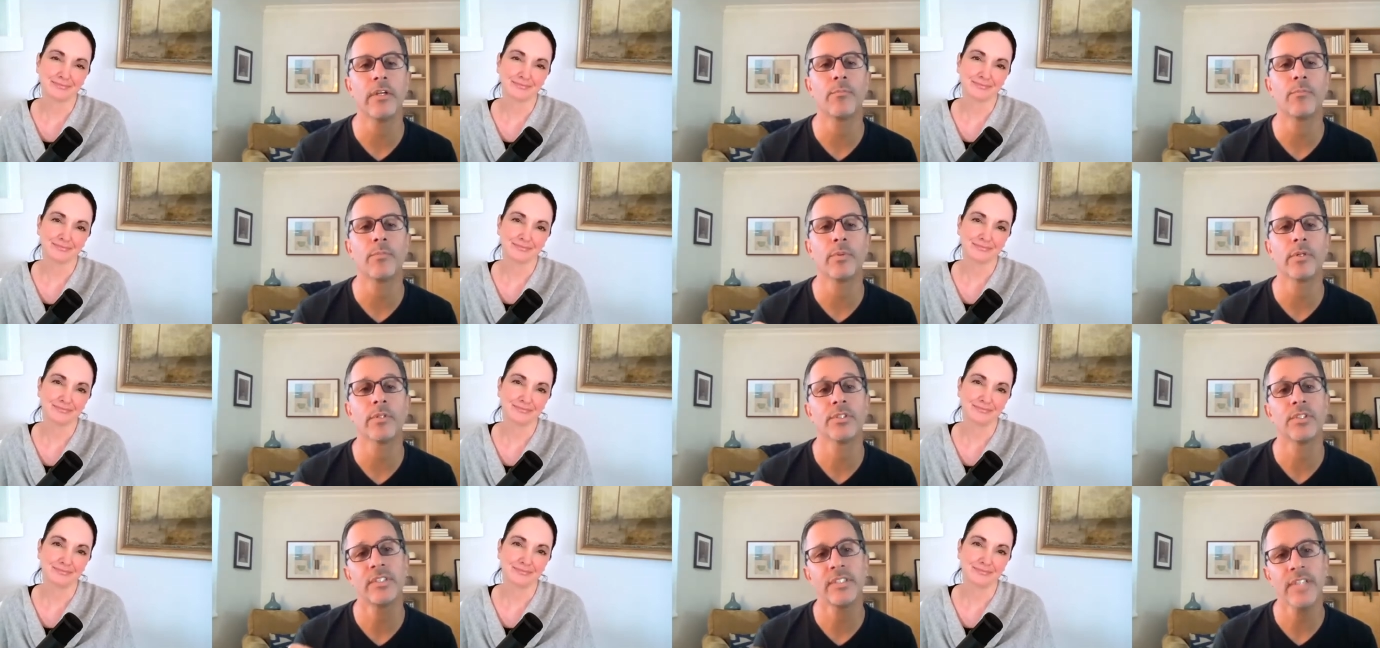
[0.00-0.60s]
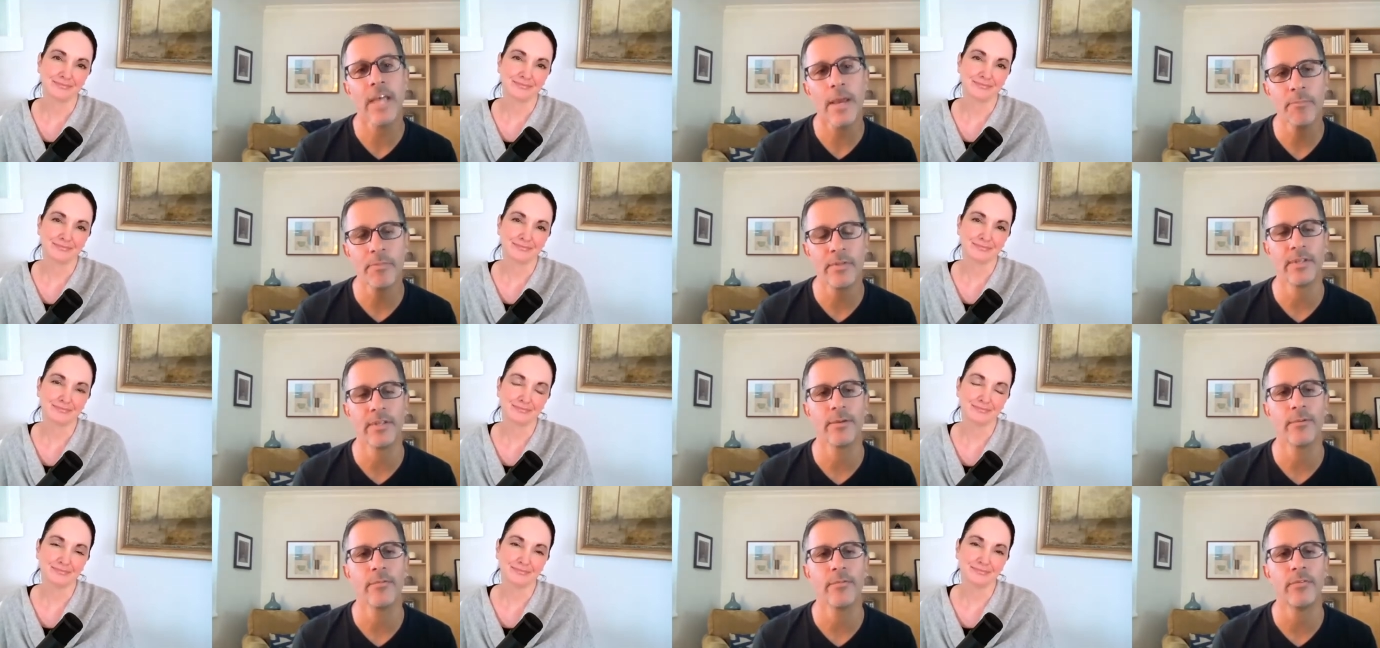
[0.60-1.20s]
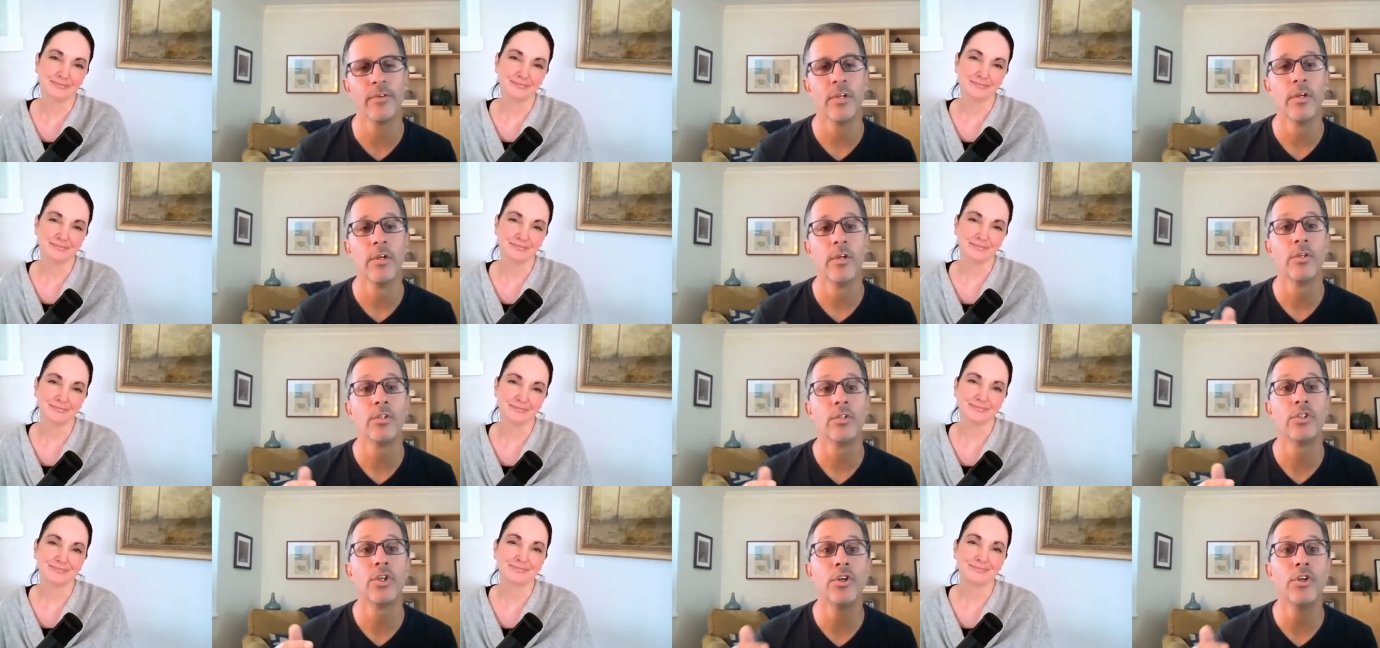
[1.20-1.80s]
Speaker 1: and perceptive
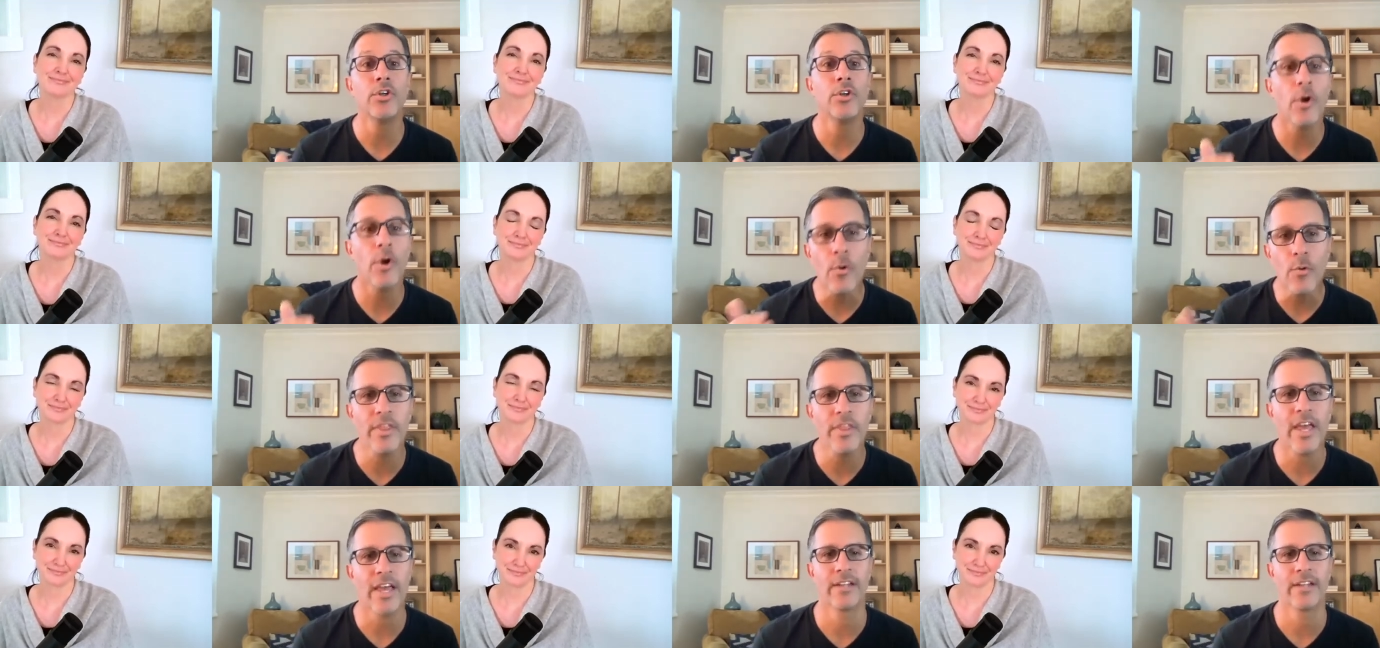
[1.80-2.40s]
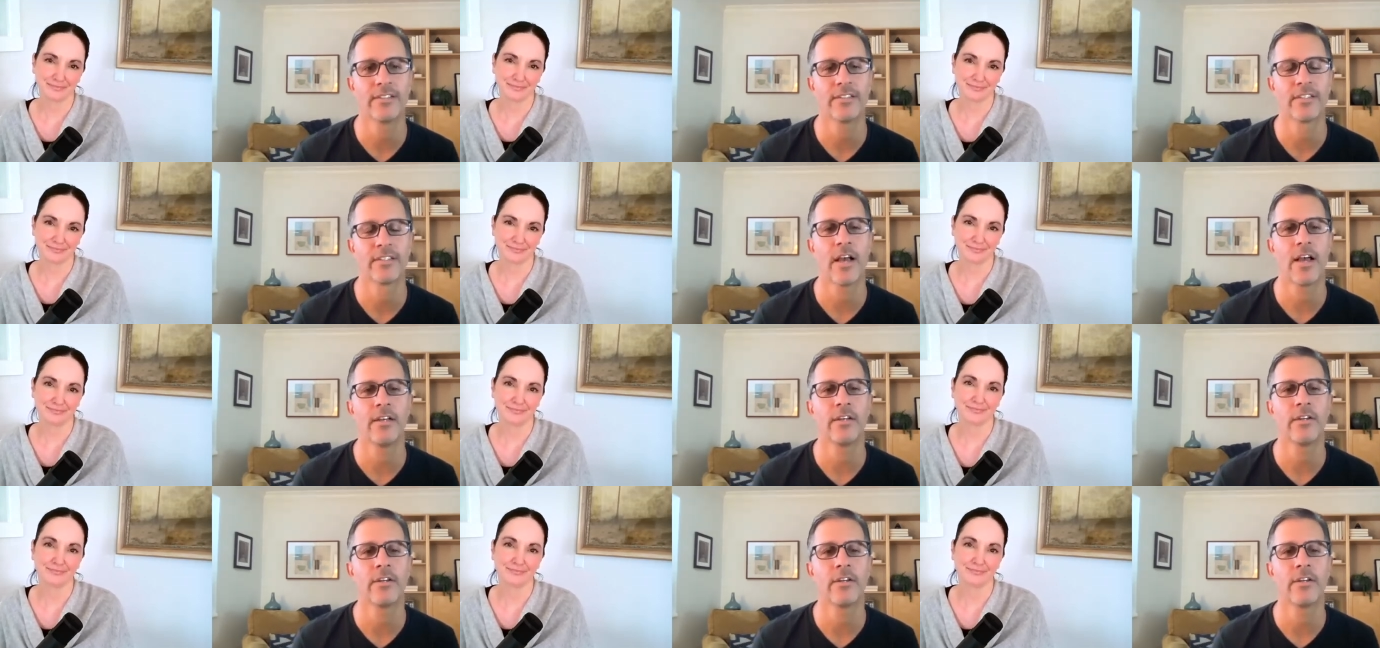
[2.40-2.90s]
to know that it's gotten